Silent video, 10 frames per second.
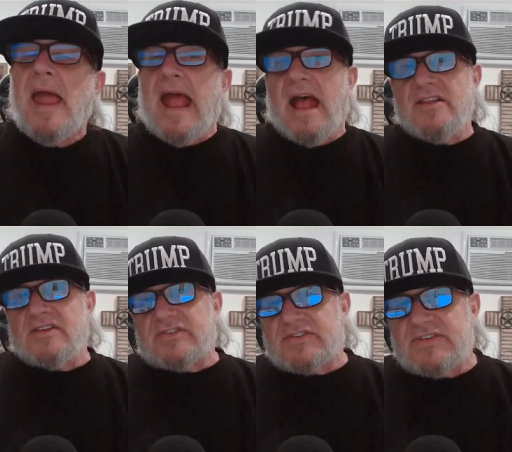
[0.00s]
and to
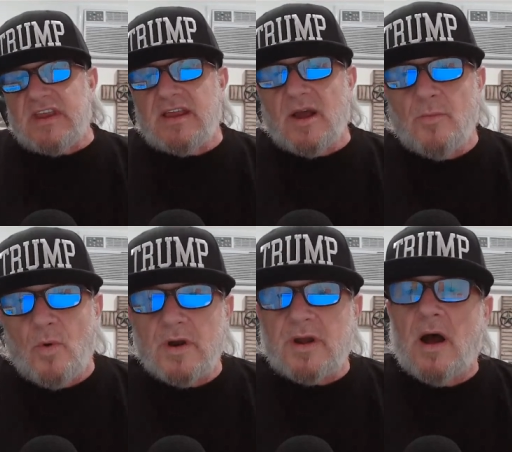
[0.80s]
seek a
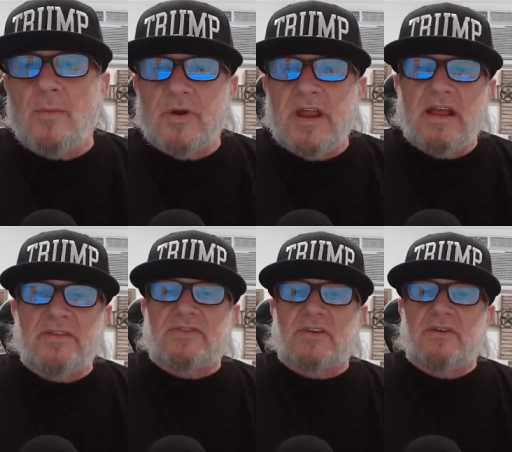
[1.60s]
more
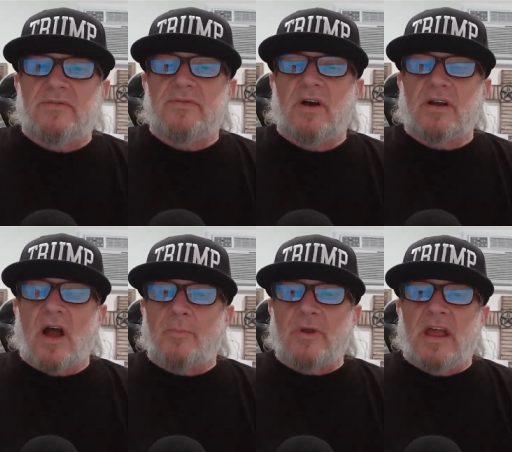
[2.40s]
comprehensive a
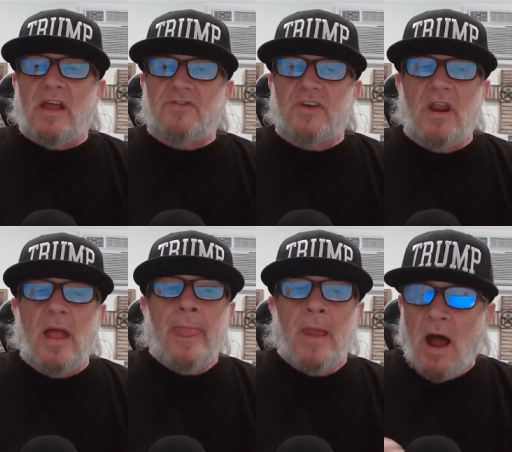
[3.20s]
comprehension
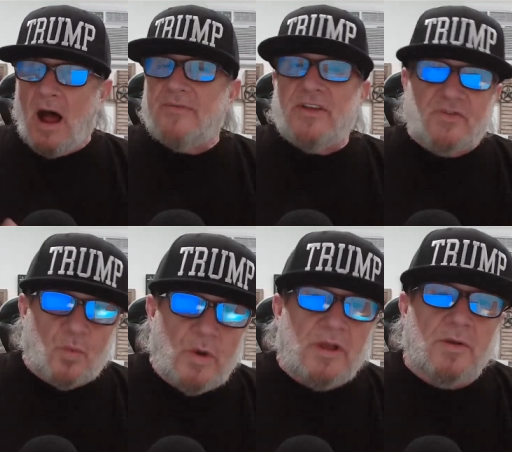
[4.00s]
of His
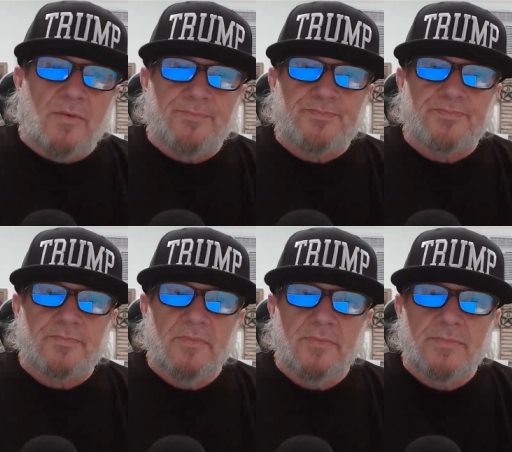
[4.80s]
will,
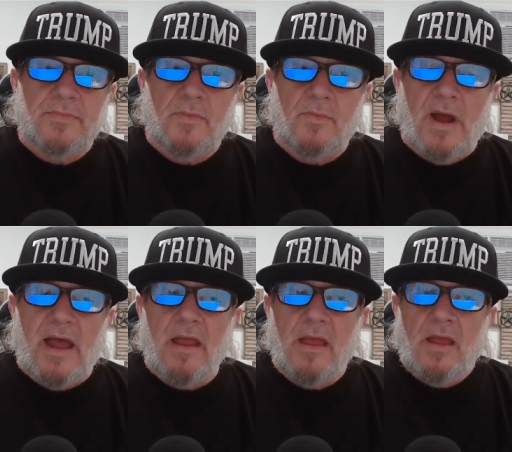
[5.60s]

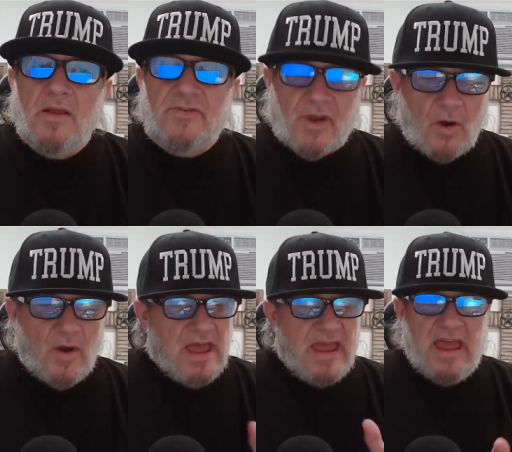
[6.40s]
right? So
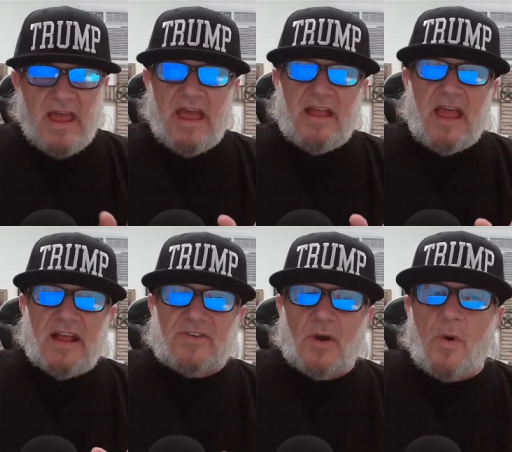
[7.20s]
it,
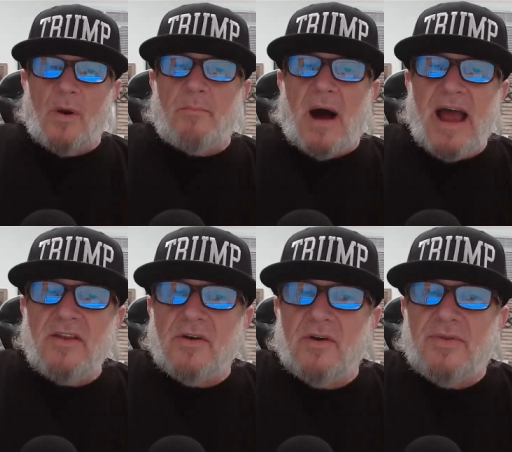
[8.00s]
it's a
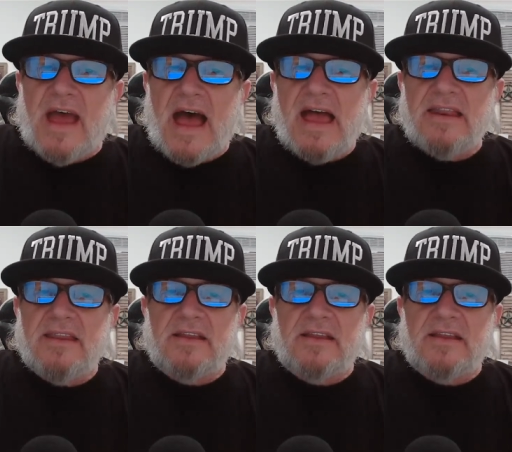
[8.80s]
reminder that